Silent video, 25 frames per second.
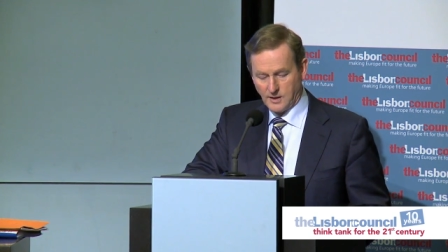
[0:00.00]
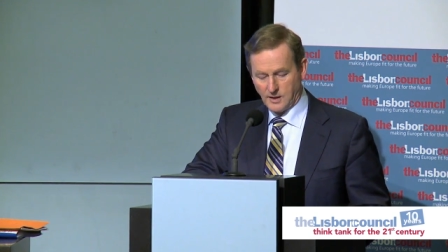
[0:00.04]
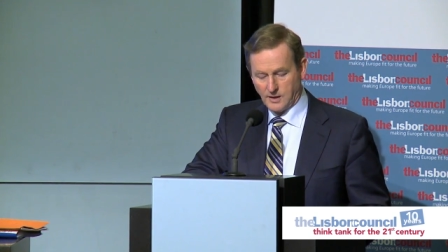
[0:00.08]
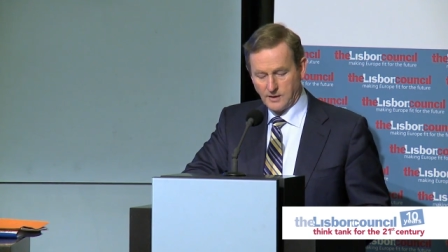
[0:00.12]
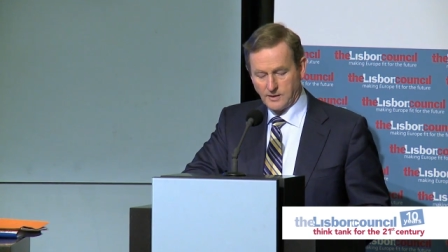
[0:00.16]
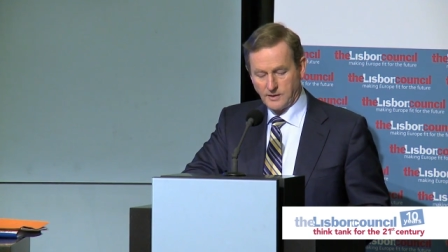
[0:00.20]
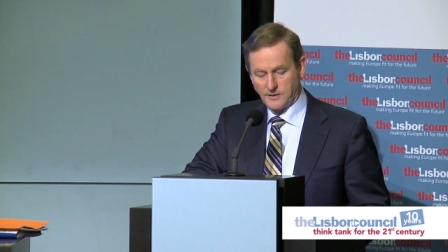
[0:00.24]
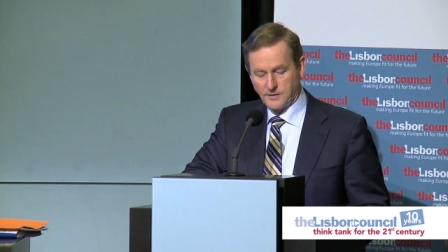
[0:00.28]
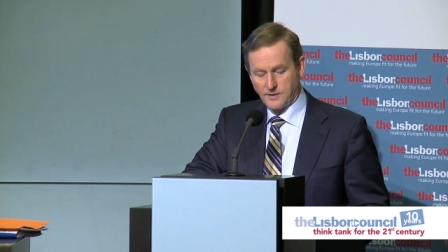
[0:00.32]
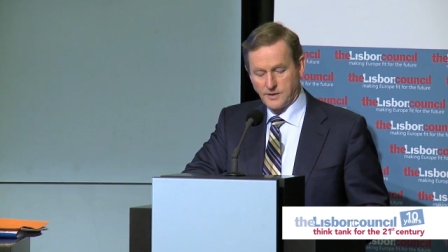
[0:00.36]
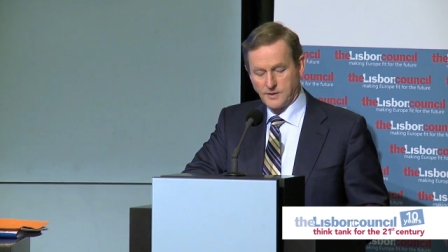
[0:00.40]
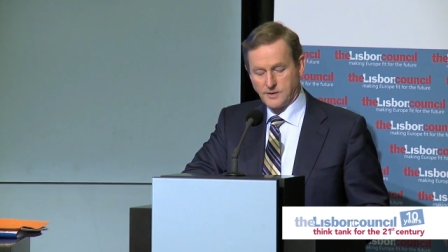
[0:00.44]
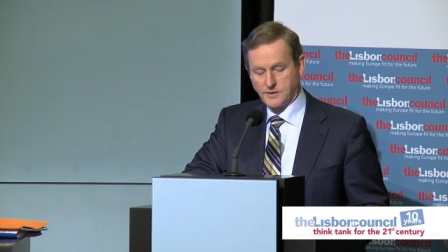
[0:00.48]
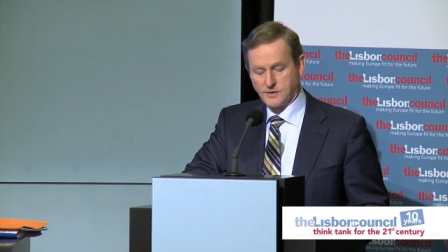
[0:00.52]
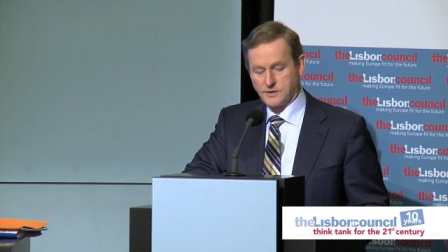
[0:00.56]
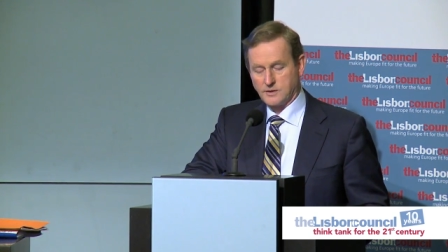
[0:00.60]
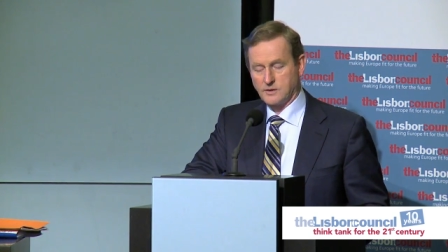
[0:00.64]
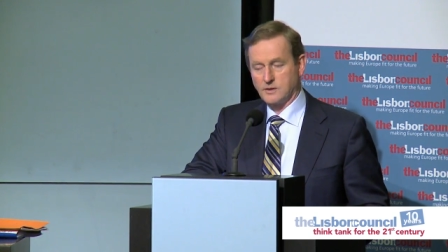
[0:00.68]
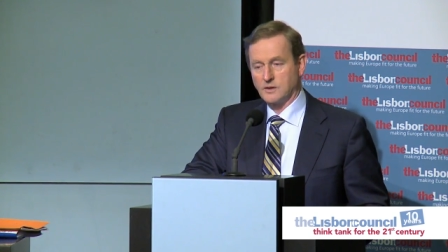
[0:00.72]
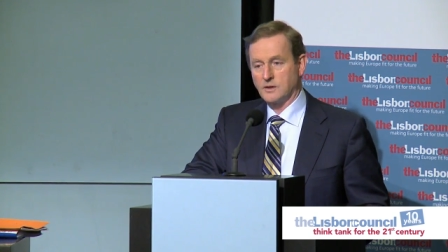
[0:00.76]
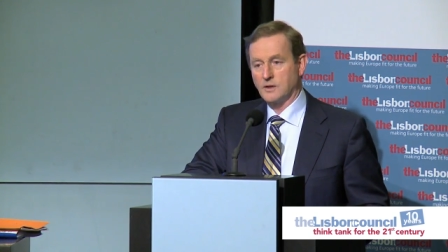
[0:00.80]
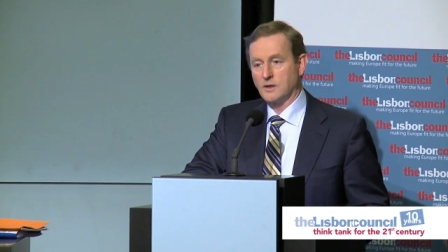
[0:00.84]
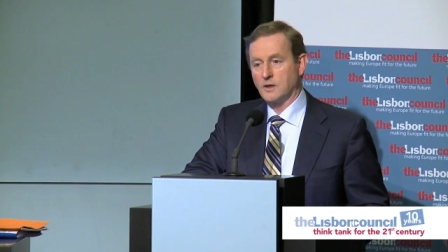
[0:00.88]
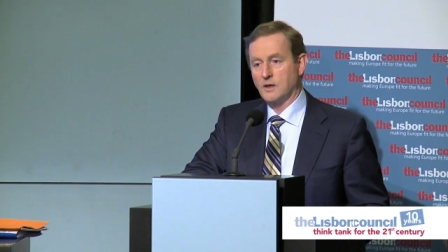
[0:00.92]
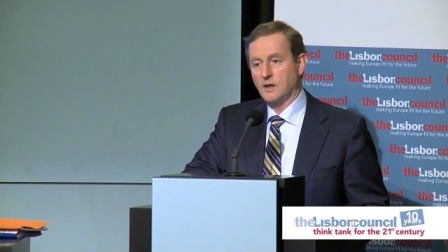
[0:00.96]
And on
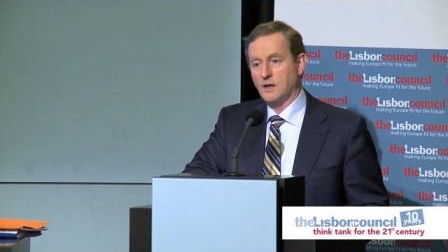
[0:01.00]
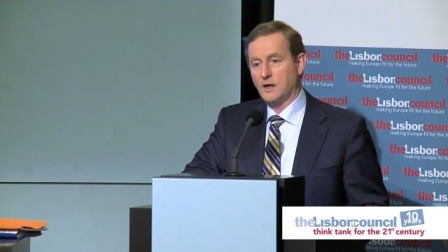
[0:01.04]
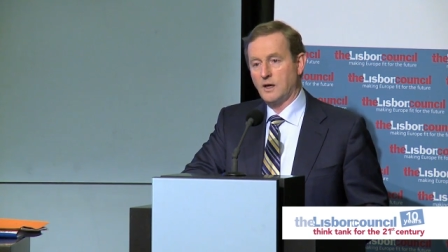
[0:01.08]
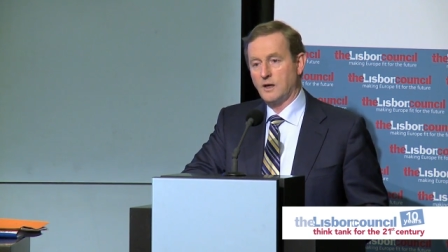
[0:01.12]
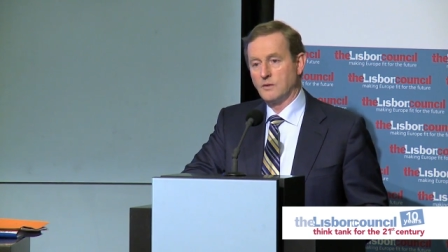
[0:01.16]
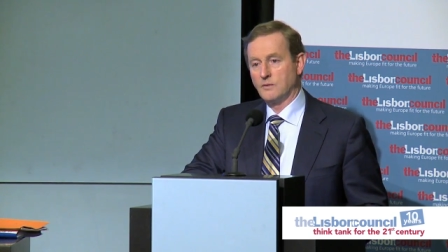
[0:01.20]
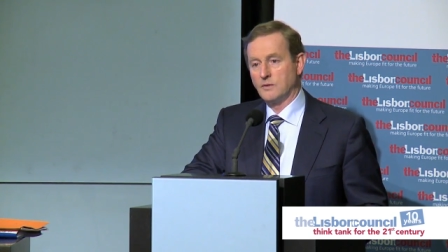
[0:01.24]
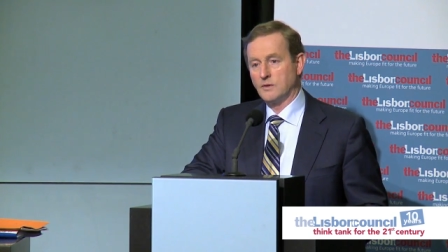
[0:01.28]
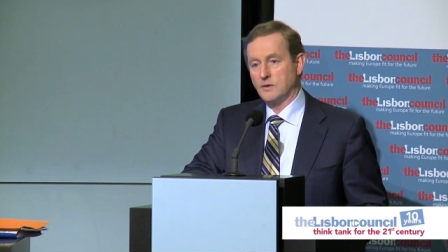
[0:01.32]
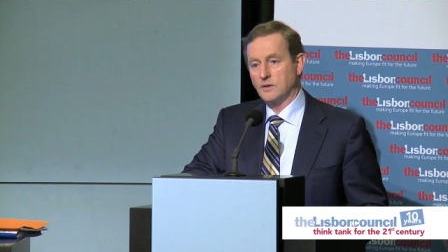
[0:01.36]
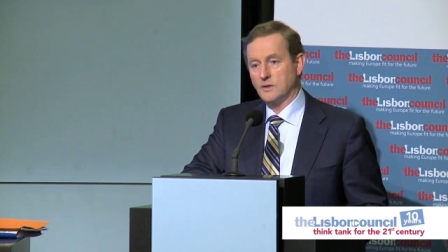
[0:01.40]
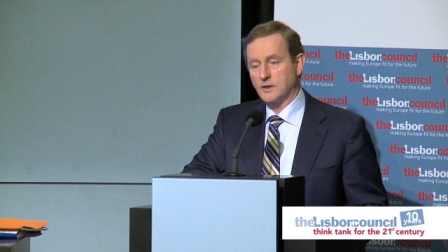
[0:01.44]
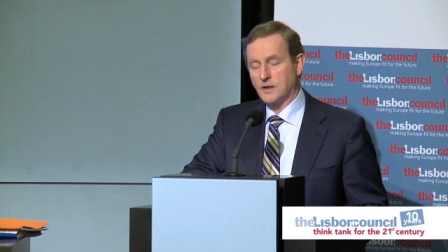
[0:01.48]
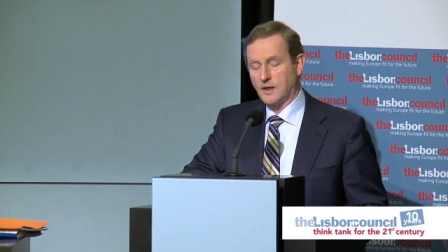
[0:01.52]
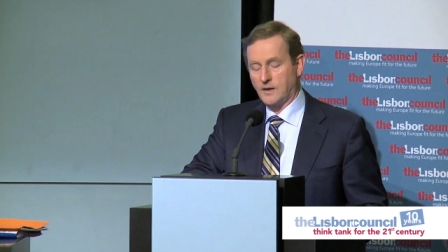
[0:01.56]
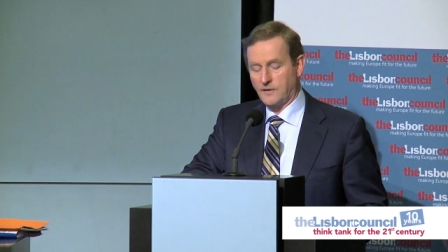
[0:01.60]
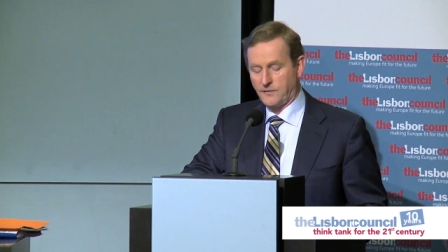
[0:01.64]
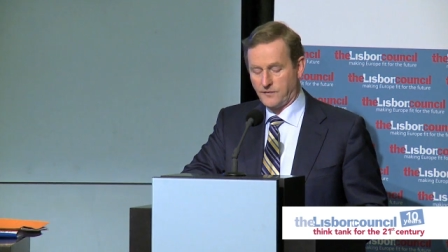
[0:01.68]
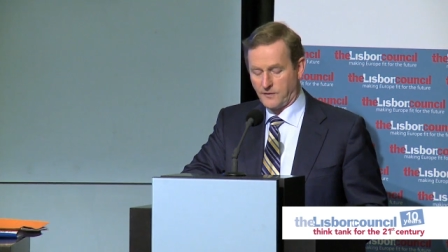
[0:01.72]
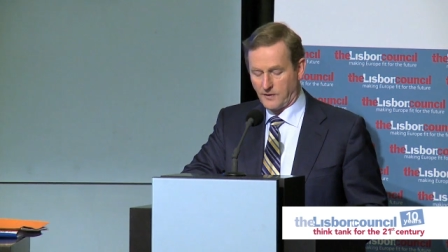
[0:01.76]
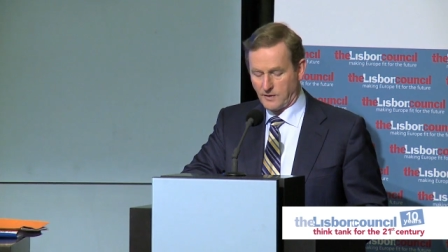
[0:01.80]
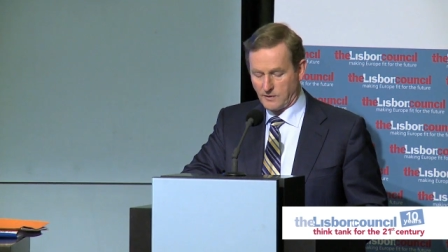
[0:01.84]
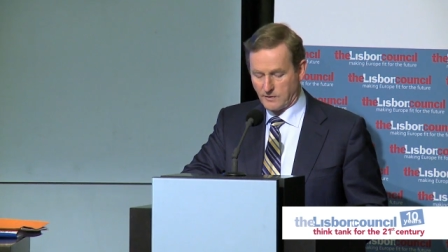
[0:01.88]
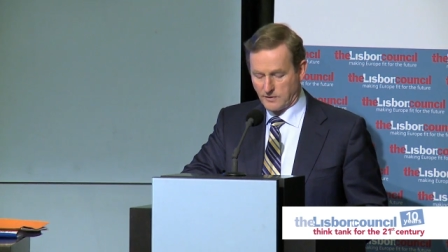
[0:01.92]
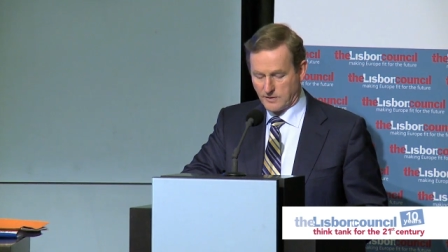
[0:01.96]
this, I will
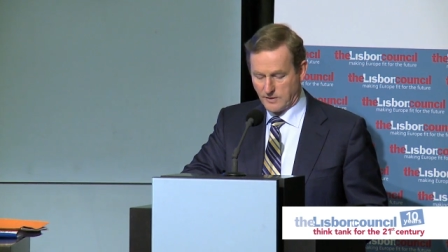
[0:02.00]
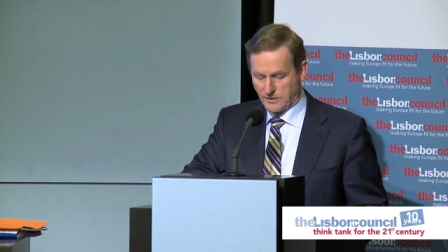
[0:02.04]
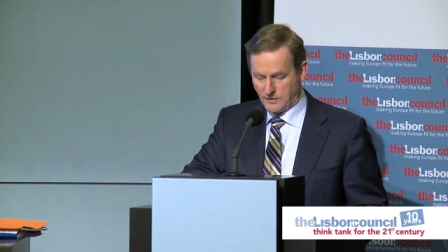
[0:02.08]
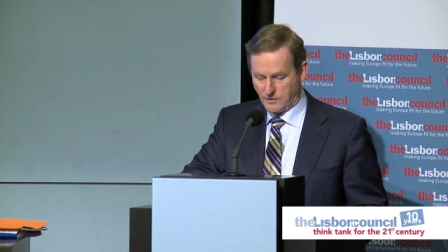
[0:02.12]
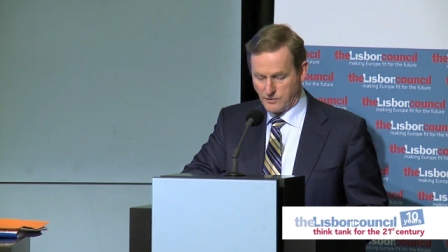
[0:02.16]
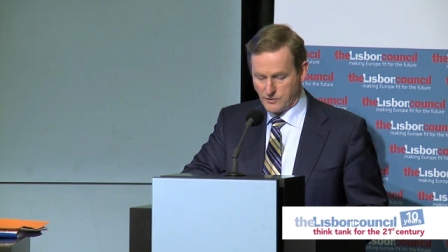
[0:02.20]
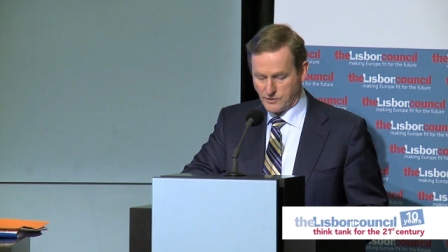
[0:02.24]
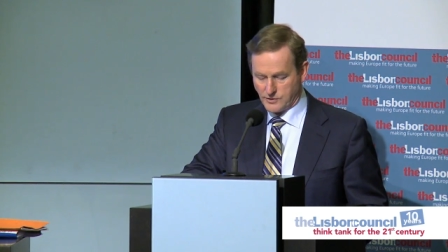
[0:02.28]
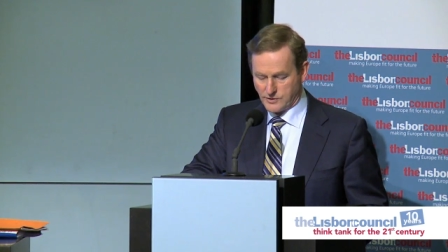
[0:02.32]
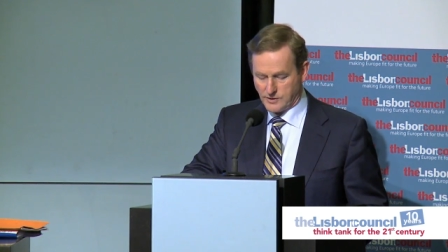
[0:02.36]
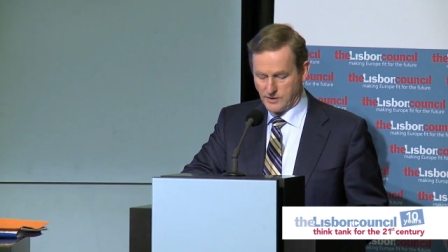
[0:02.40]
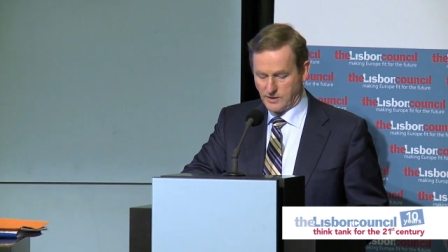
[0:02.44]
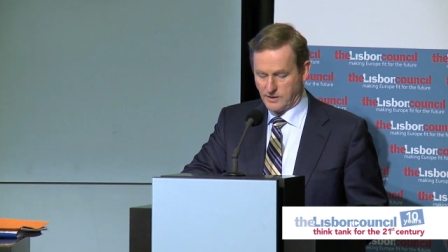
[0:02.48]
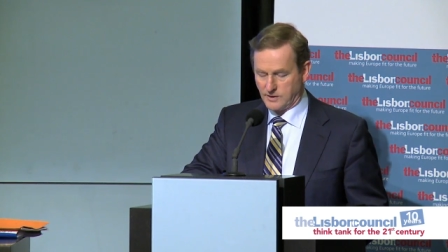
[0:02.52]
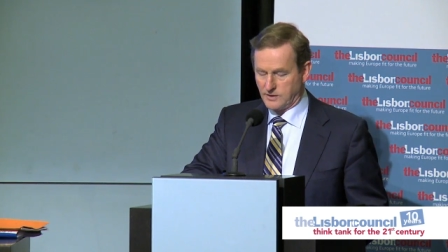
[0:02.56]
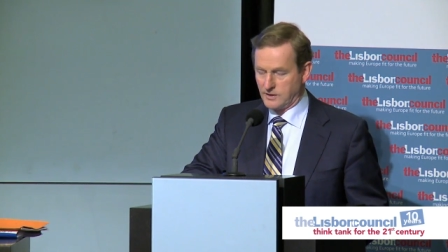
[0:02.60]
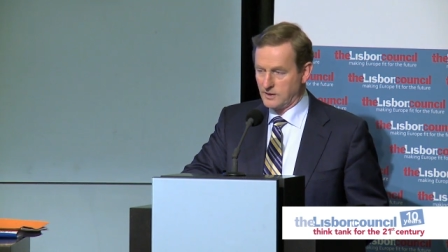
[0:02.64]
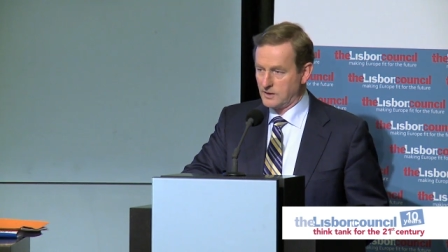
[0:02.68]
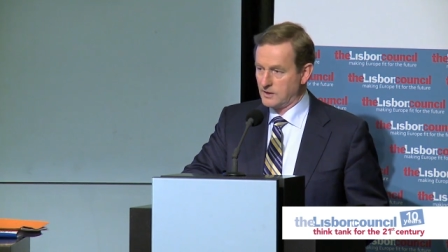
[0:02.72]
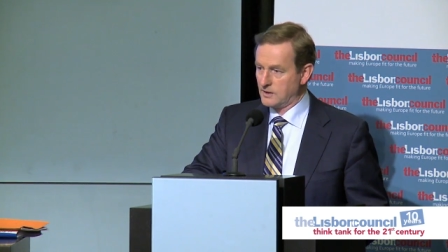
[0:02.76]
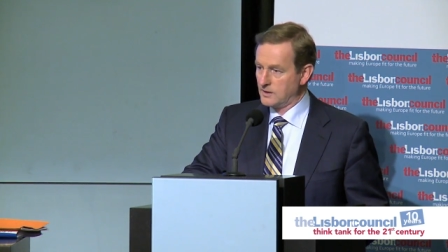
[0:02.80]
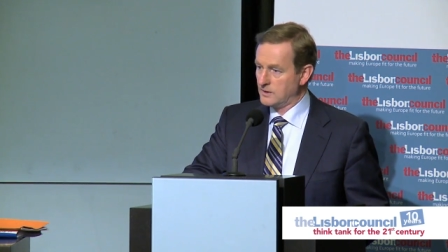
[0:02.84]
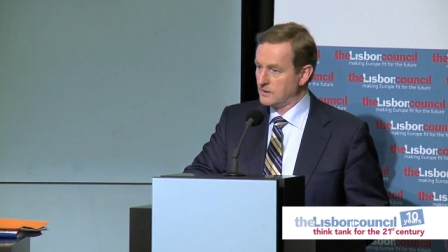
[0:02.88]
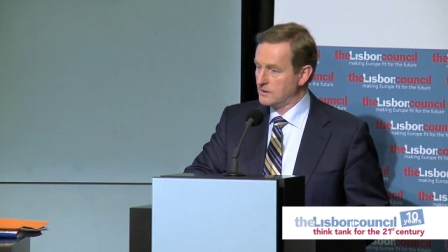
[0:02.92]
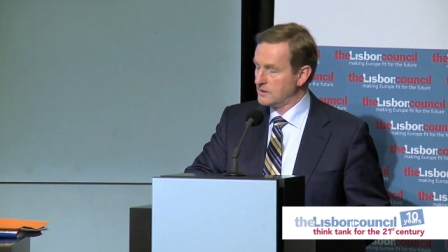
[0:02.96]
follow closely
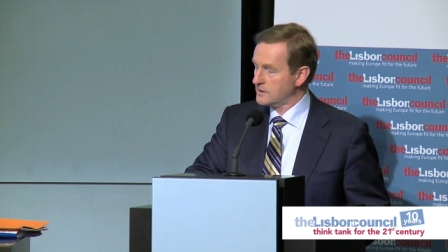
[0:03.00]
the